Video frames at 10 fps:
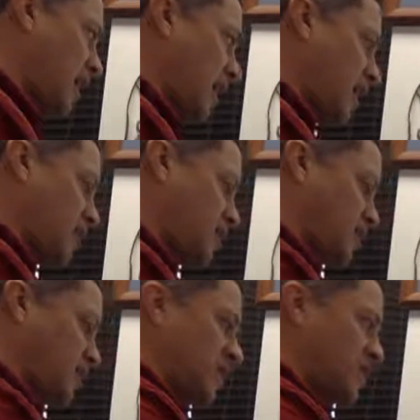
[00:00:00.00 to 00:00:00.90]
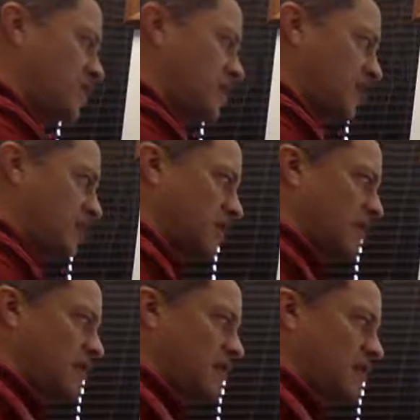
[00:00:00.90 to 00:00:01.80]
I to the 6th,
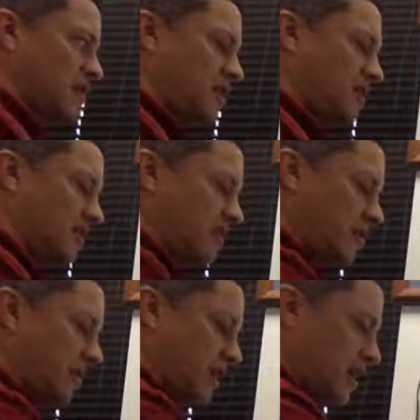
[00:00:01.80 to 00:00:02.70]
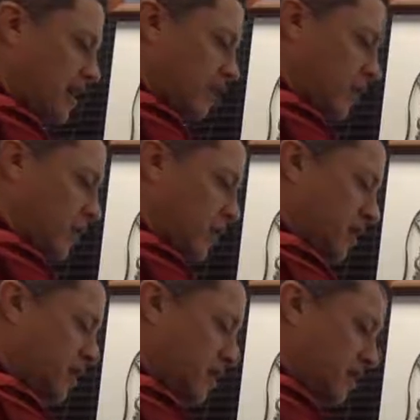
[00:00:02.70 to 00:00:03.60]
it's going to be a negative 1.
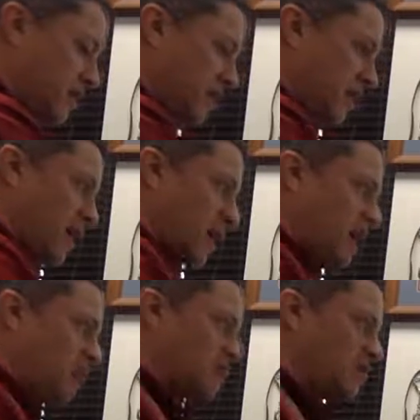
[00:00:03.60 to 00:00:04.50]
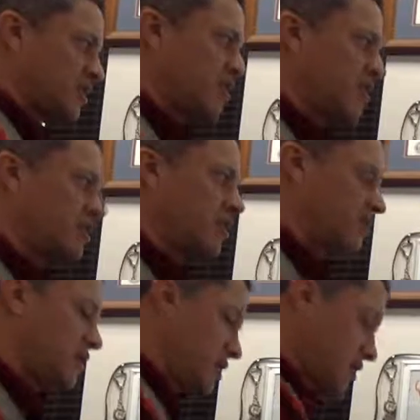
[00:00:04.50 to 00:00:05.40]
I to the 7th,
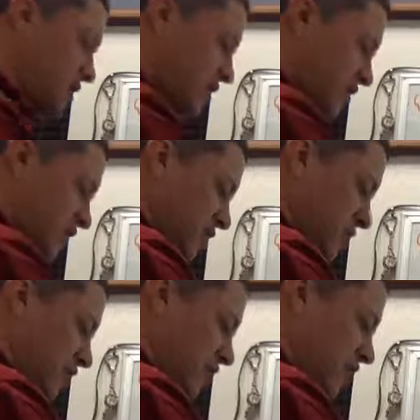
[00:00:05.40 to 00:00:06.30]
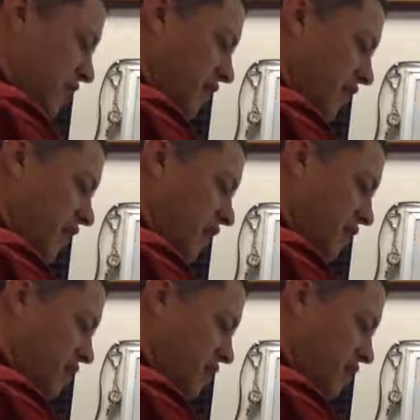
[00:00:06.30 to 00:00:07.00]
it's going to be a negative I.